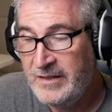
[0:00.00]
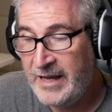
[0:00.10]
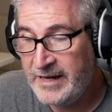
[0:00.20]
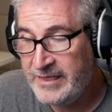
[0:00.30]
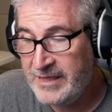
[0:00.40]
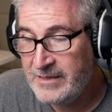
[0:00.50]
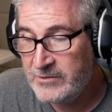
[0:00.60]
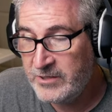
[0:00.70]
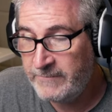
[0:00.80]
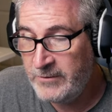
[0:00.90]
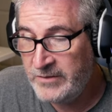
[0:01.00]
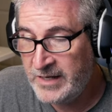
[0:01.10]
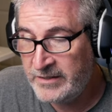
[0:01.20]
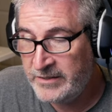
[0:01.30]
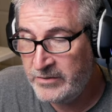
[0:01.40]
And I think there's a few
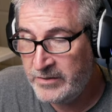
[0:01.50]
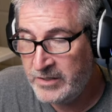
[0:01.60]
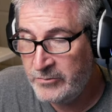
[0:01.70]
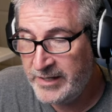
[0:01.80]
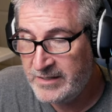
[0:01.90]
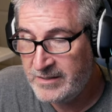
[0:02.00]
down here in the U.S.